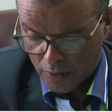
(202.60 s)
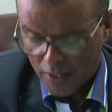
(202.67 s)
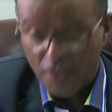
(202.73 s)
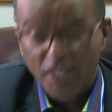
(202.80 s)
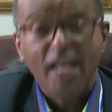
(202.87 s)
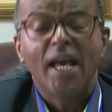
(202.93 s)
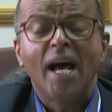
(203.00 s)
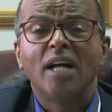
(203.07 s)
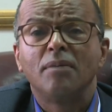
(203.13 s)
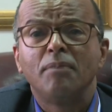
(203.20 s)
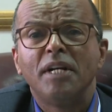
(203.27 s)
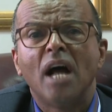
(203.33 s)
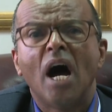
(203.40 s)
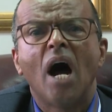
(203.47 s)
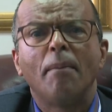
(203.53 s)
they had
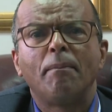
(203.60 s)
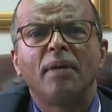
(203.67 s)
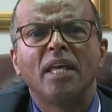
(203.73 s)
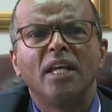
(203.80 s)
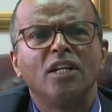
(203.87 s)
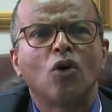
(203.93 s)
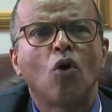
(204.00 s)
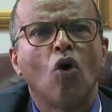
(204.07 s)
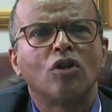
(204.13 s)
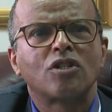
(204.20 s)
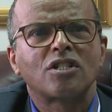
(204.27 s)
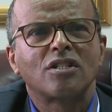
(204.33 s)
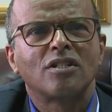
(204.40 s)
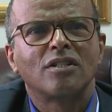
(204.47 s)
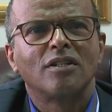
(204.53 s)
been harping in
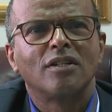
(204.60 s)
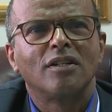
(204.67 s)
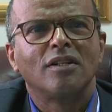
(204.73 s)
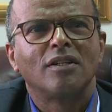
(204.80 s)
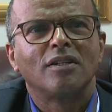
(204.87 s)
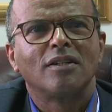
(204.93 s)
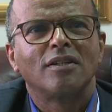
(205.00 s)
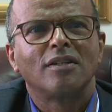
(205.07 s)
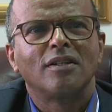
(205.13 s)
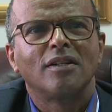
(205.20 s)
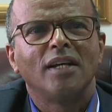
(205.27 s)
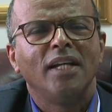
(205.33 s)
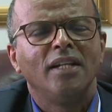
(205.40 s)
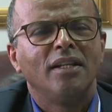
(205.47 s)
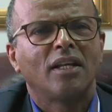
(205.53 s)
court,
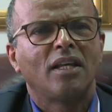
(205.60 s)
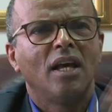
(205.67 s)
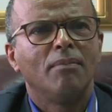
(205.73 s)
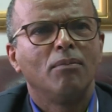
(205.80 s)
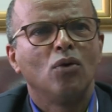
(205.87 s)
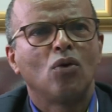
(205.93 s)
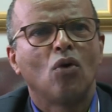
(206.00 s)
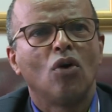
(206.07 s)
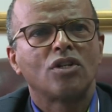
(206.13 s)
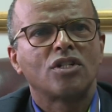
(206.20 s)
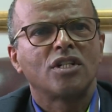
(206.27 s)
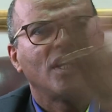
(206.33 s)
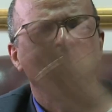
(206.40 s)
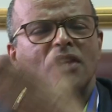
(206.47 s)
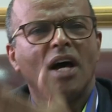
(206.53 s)
in the Kiambu court,
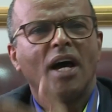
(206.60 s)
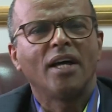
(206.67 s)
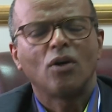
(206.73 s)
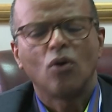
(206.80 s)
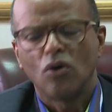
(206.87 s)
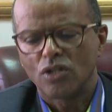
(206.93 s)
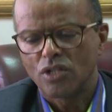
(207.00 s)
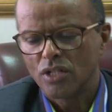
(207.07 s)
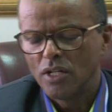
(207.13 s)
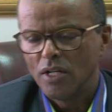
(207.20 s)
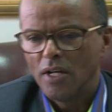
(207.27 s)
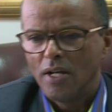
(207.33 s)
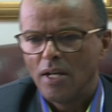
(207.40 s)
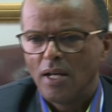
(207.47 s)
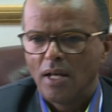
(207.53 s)
in the High Court,
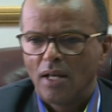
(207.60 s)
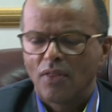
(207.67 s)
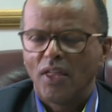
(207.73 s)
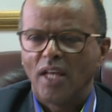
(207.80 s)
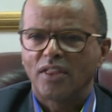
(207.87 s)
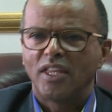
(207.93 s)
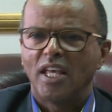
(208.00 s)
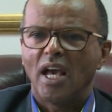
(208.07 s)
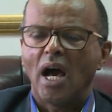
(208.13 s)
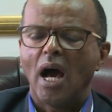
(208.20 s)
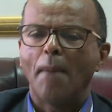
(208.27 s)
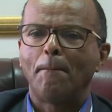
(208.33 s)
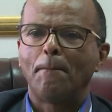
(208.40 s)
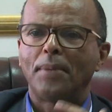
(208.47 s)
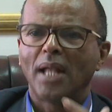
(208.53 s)
that they are
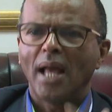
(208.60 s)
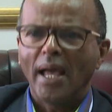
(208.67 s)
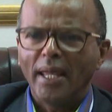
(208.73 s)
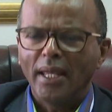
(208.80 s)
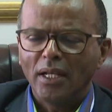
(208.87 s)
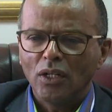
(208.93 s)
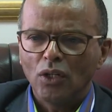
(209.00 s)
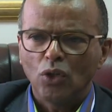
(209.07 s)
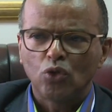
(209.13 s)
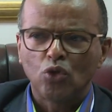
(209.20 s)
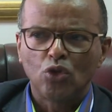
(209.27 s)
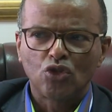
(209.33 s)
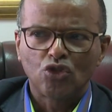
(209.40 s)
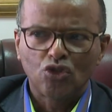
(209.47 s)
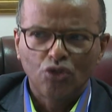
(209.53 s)
applying
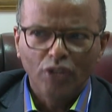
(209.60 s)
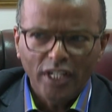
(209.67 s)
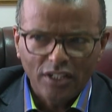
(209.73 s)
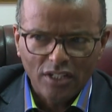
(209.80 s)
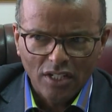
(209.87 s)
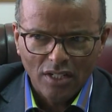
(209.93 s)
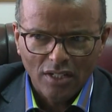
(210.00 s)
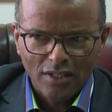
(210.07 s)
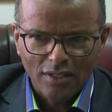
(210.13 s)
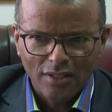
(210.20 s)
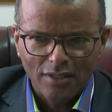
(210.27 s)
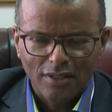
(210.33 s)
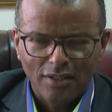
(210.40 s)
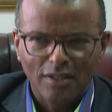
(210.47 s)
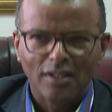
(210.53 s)
to treat
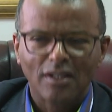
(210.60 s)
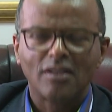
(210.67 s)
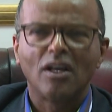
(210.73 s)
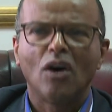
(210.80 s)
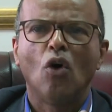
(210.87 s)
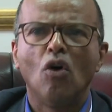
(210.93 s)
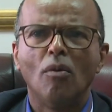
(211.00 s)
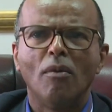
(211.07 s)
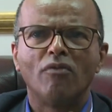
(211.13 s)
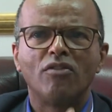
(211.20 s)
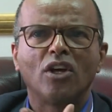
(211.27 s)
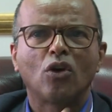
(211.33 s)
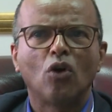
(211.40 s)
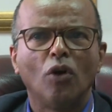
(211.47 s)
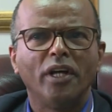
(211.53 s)
the home of the
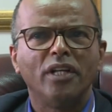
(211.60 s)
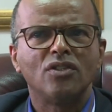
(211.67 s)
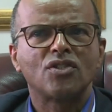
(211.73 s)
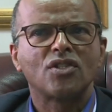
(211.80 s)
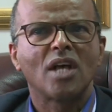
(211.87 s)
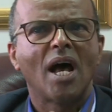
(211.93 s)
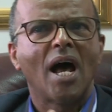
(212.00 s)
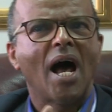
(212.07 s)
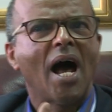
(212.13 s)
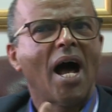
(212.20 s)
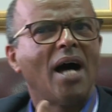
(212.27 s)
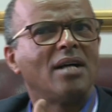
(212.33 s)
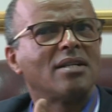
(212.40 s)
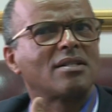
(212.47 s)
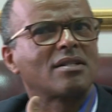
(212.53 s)
Cohens
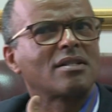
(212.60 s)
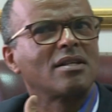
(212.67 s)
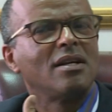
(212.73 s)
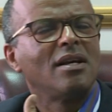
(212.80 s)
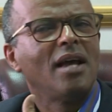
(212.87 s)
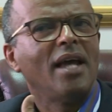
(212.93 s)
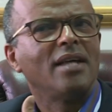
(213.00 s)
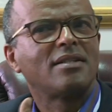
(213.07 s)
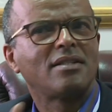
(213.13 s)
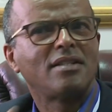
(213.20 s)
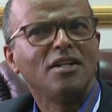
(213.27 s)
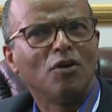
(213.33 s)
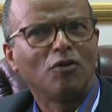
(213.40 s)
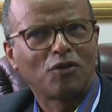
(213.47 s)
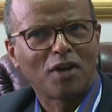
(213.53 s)
as a
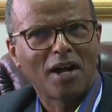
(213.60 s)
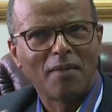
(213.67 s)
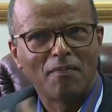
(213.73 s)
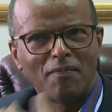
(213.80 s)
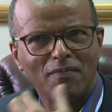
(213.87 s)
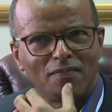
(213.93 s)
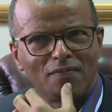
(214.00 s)
scene of crime.